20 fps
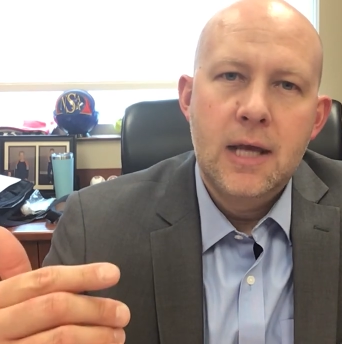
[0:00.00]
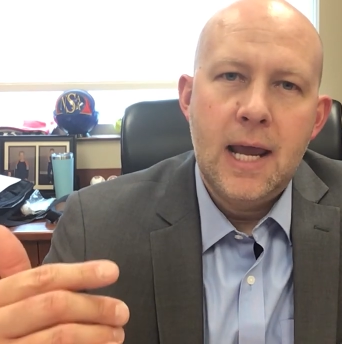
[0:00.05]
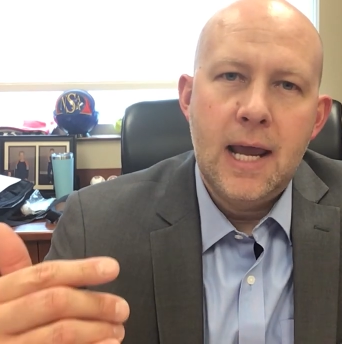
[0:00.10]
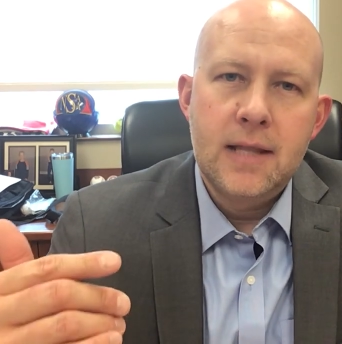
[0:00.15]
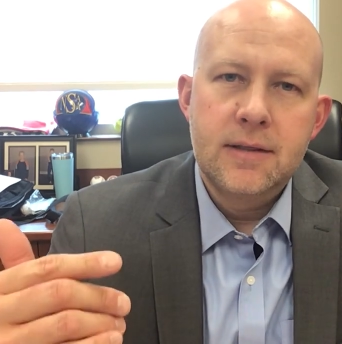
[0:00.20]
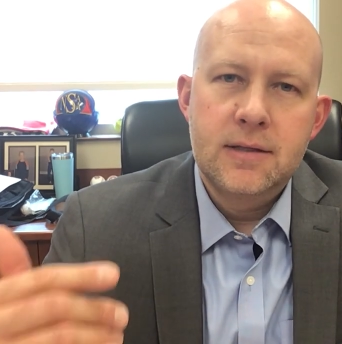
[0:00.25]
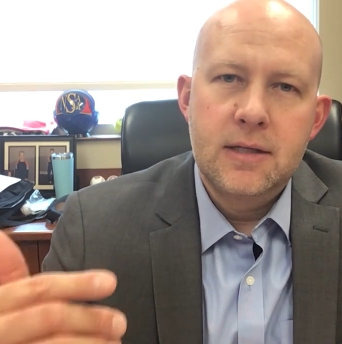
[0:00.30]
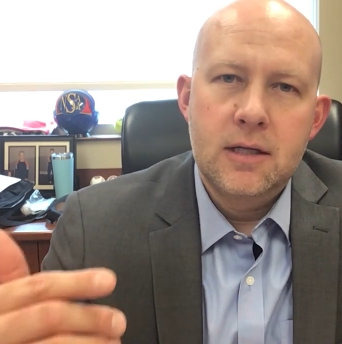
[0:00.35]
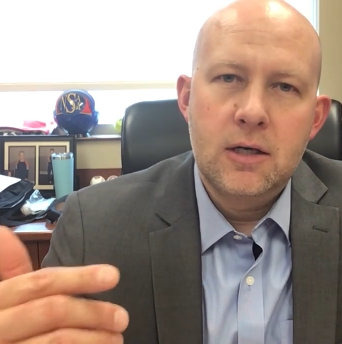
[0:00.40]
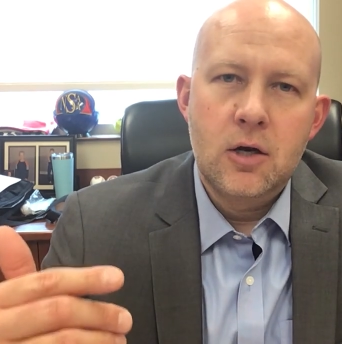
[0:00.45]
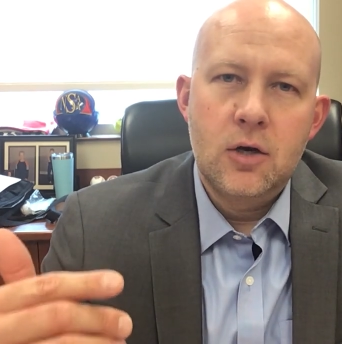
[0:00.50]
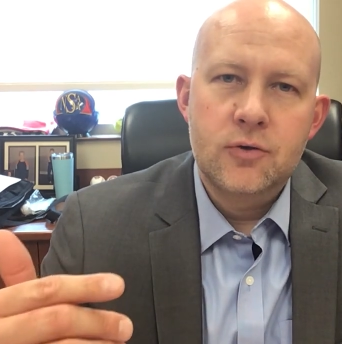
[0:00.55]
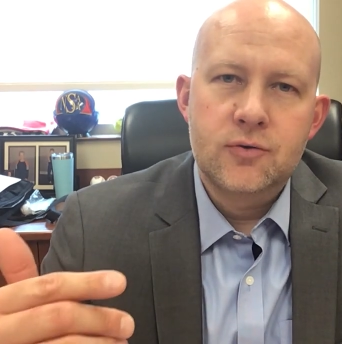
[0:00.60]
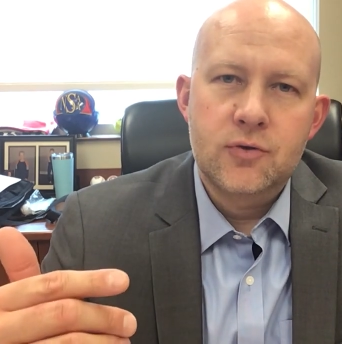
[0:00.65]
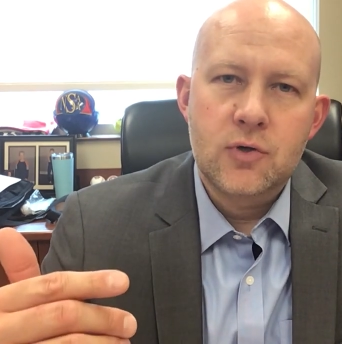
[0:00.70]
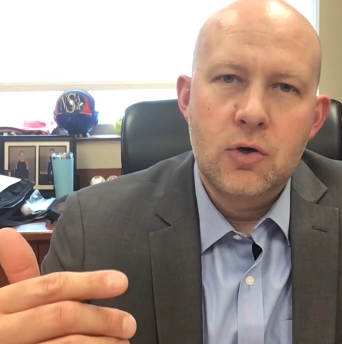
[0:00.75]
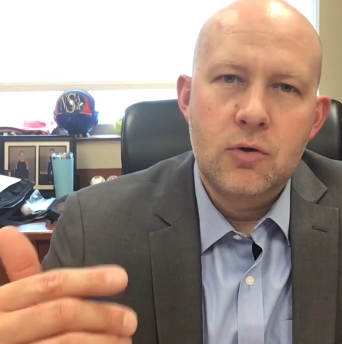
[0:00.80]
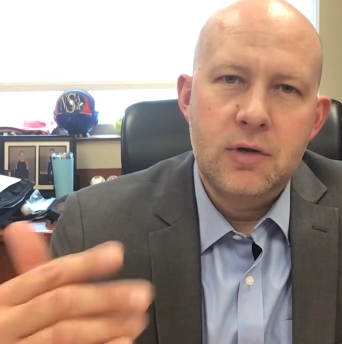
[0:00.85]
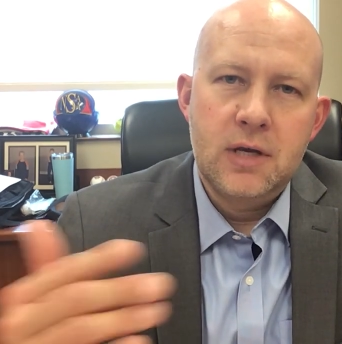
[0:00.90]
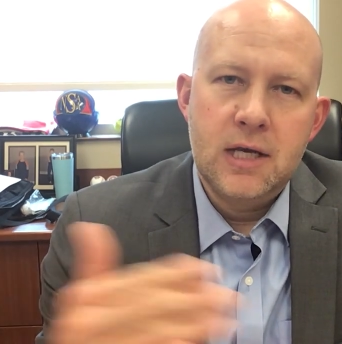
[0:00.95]
and then
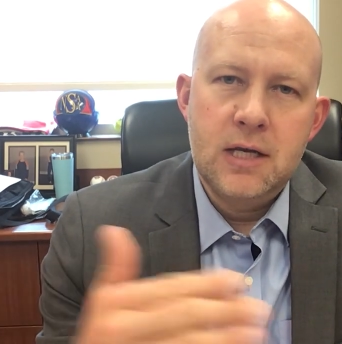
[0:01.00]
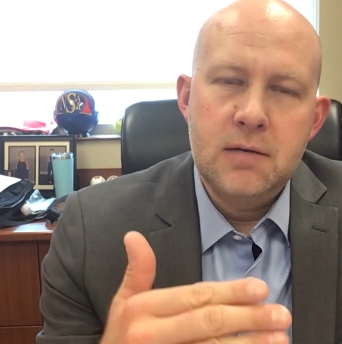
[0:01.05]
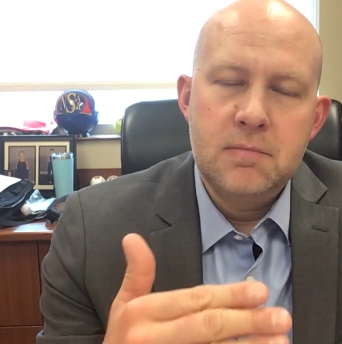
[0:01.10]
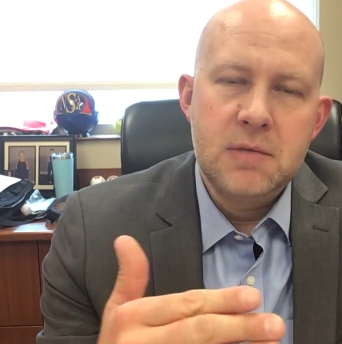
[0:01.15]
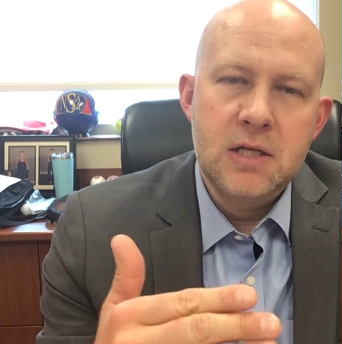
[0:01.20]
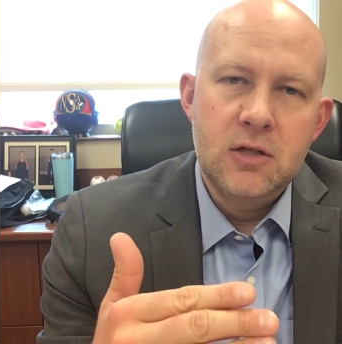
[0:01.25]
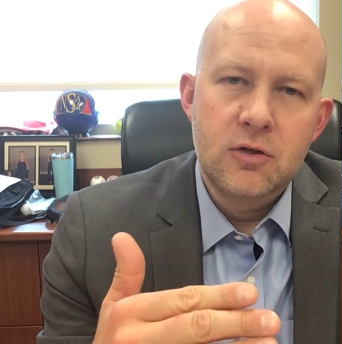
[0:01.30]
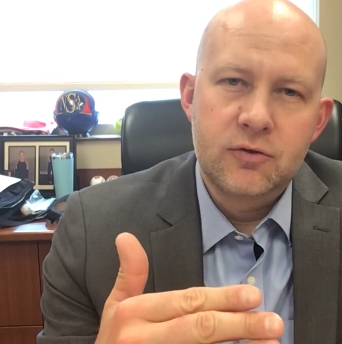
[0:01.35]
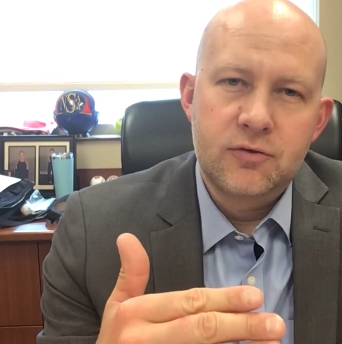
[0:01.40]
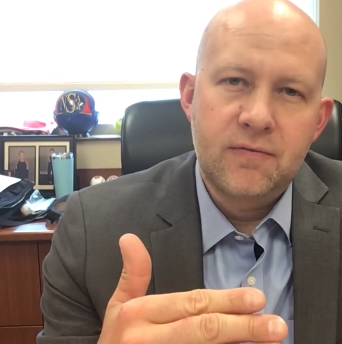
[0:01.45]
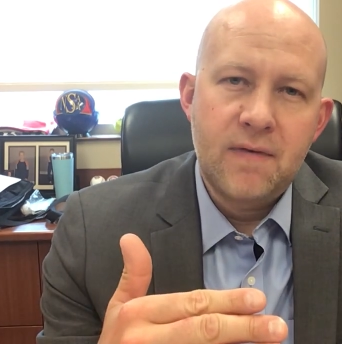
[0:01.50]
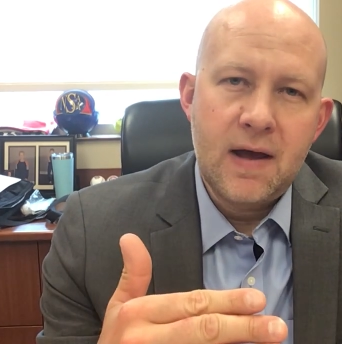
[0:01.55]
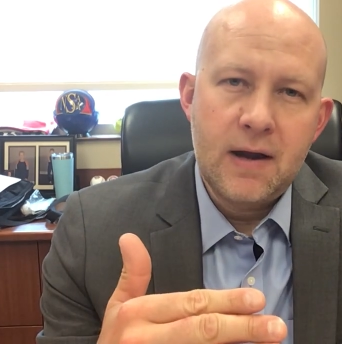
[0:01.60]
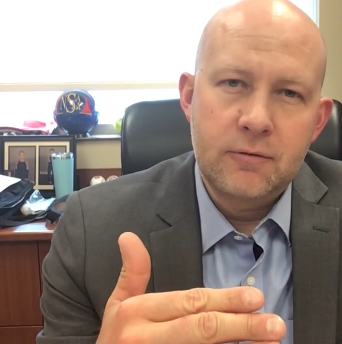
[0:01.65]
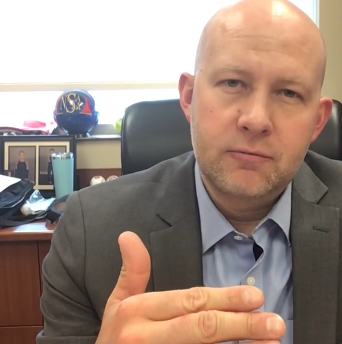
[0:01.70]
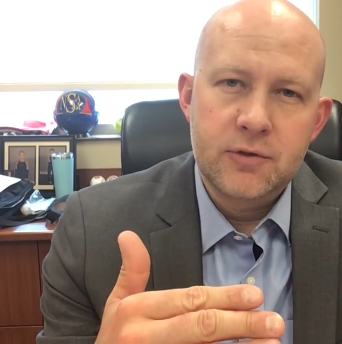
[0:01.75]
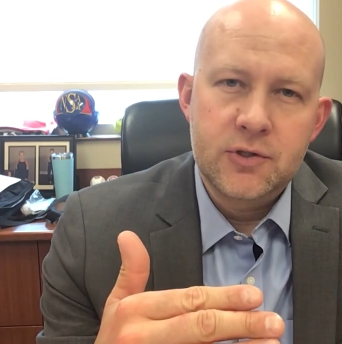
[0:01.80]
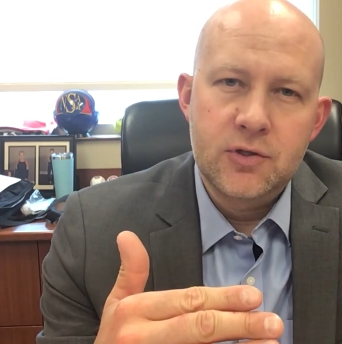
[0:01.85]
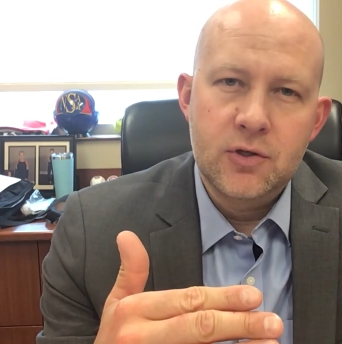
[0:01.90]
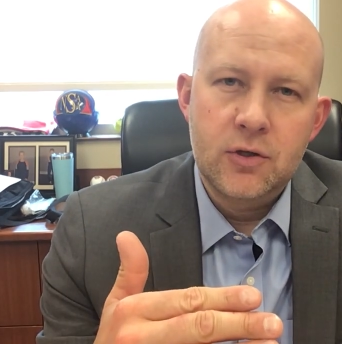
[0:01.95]
also getting me those
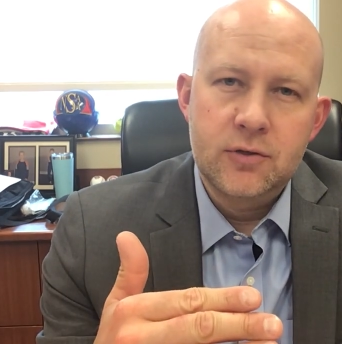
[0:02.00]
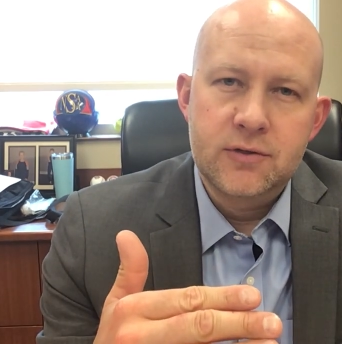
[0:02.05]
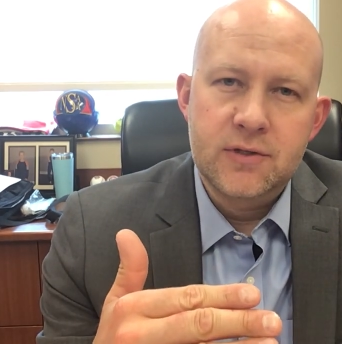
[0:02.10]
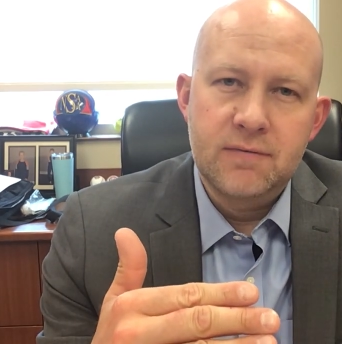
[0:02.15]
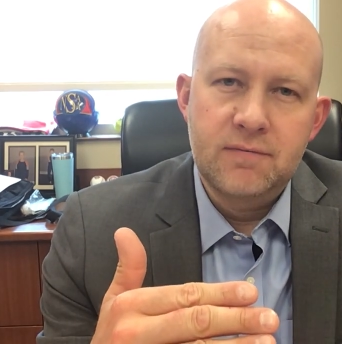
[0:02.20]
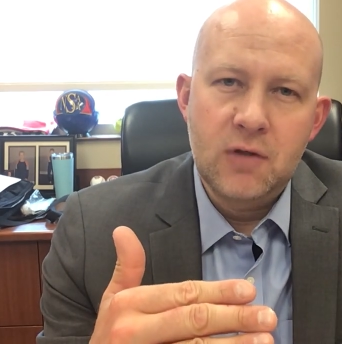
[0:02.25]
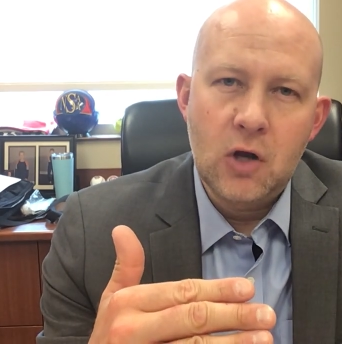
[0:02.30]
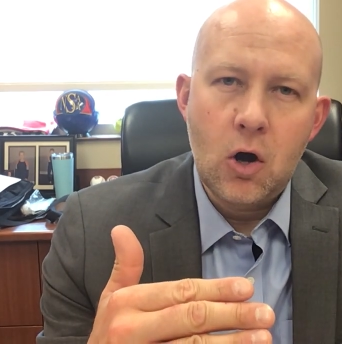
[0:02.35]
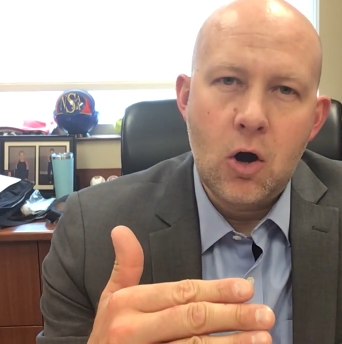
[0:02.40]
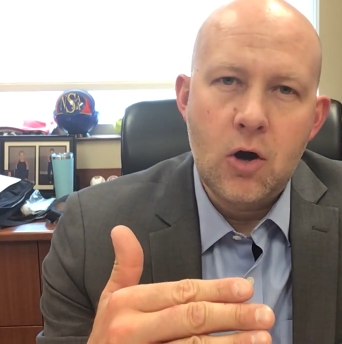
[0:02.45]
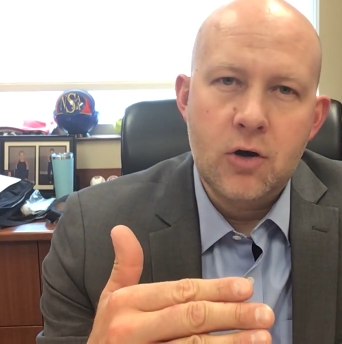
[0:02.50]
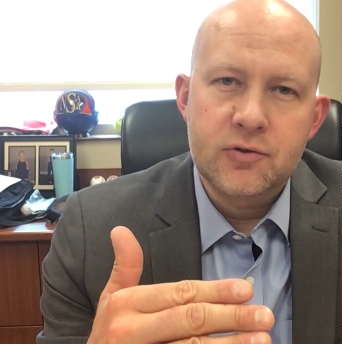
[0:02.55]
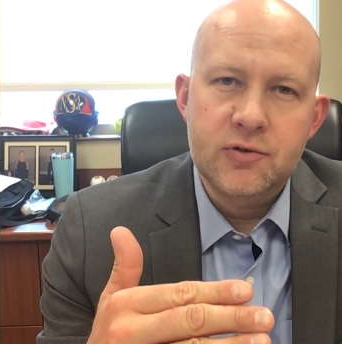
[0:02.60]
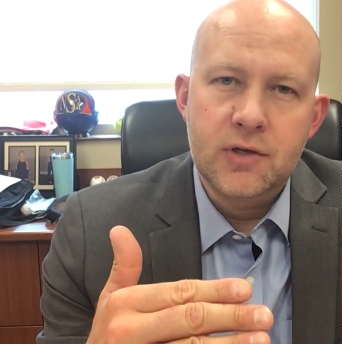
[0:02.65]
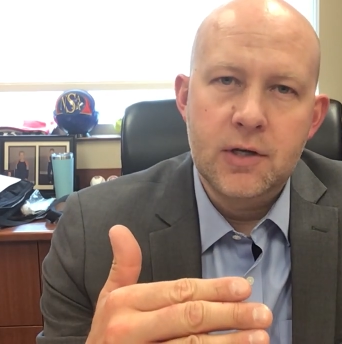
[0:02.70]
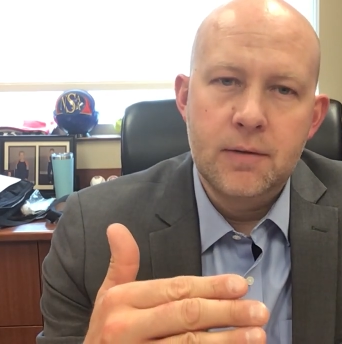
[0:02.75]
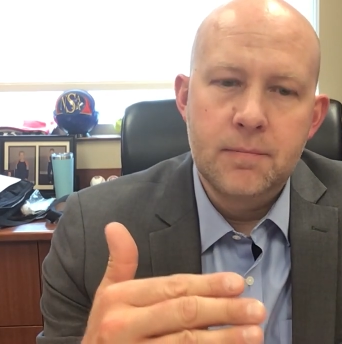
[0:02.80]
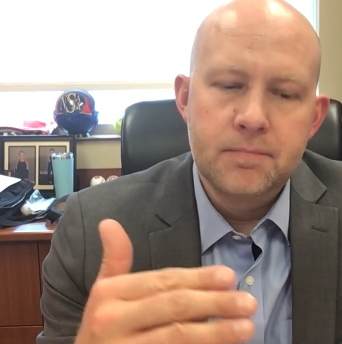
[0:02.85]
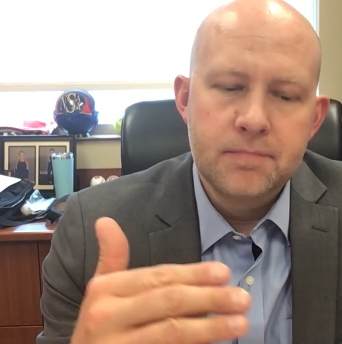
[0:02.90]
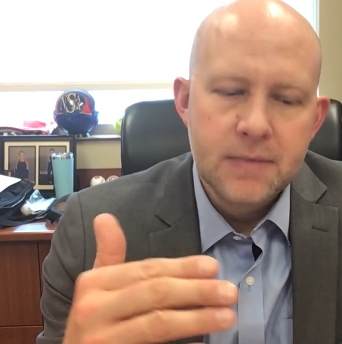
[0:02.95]
final results if there are
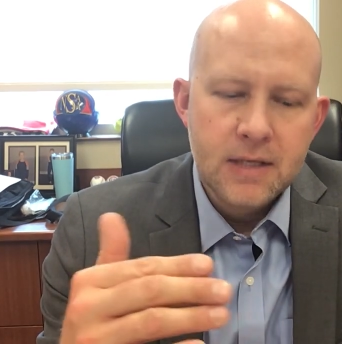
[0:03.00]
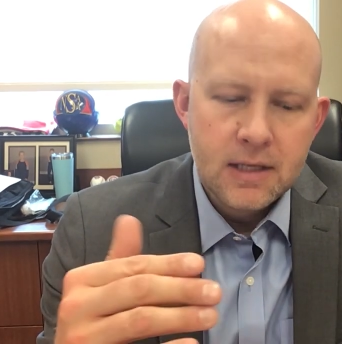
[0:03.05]
some.